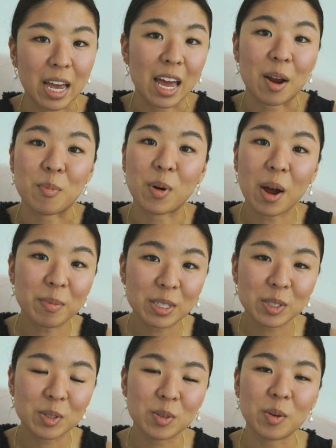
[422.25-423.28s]
And I
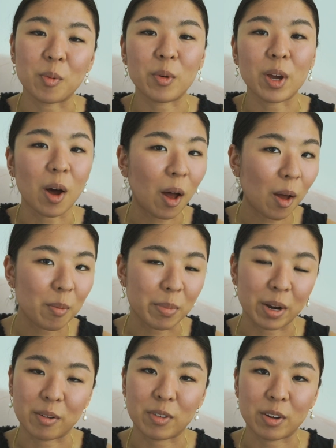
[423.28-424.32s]
promise you, we all
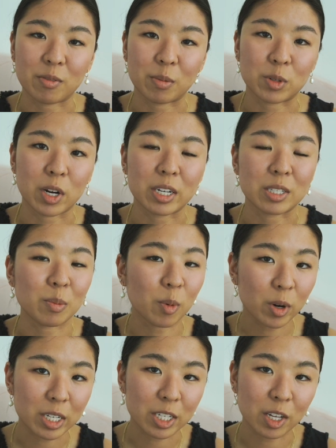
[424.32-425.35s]
benefit from trying to
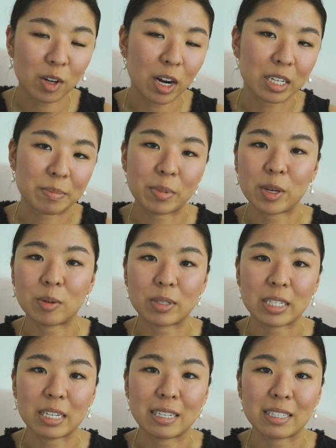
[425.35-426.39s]
support each other as
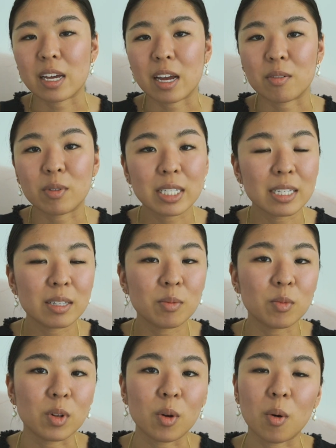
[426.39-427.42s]
POCs, and
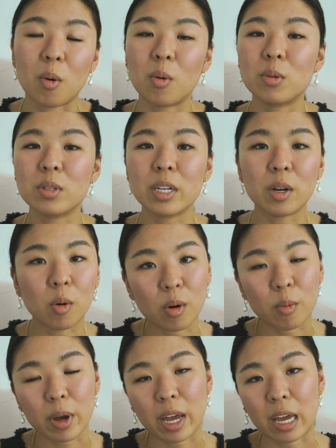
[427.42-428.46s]
racism will only go
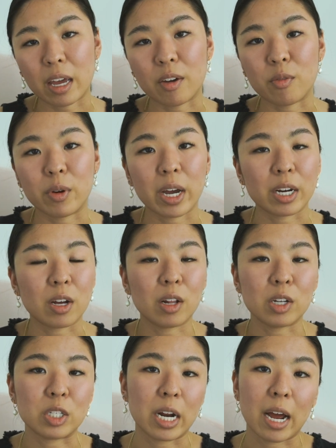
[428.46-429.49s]
away if we
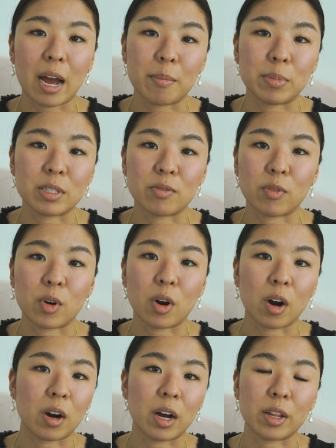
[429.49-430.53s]
acknowledge that it happens for
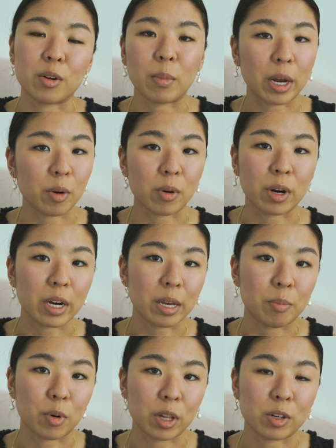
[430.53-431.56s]
our other
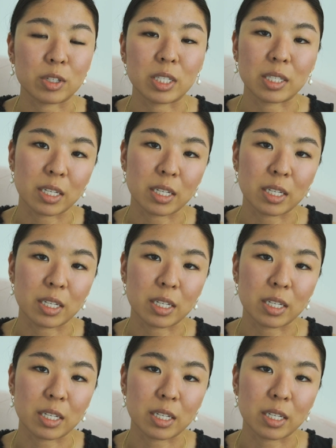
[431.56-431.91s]
minority brothers and